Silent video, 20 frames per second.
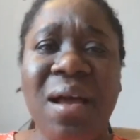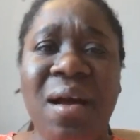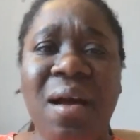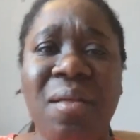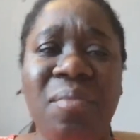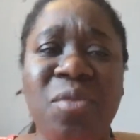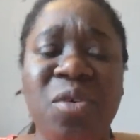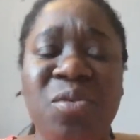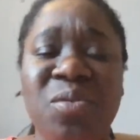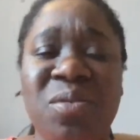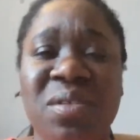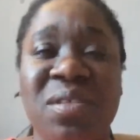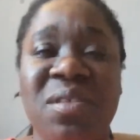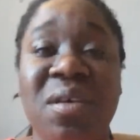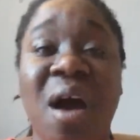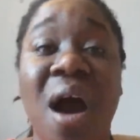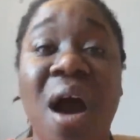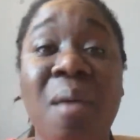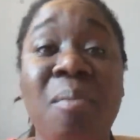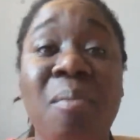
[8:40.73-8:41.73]

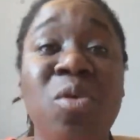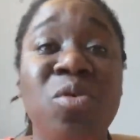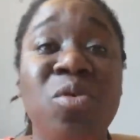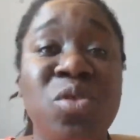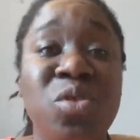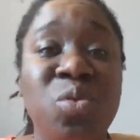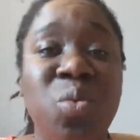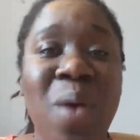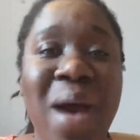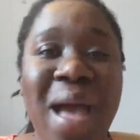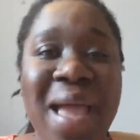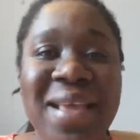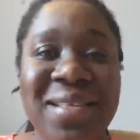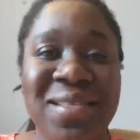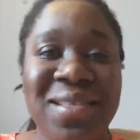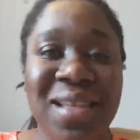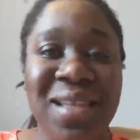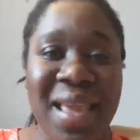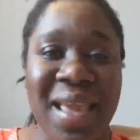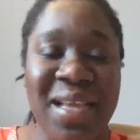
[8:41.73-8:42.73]
almost
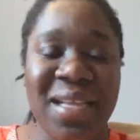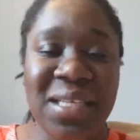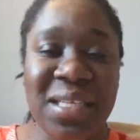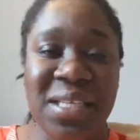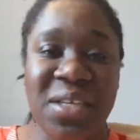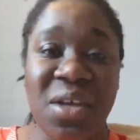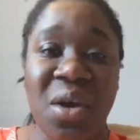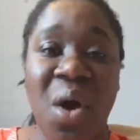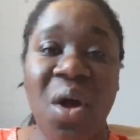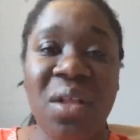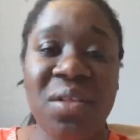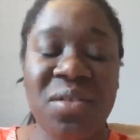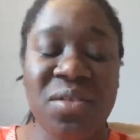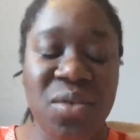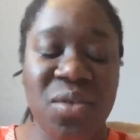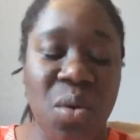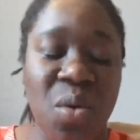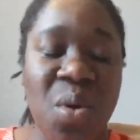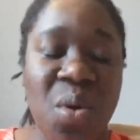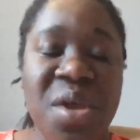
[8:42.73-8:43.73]
twice likely
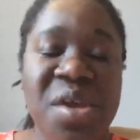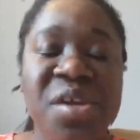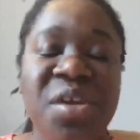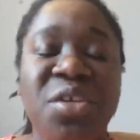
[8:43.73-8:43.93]
also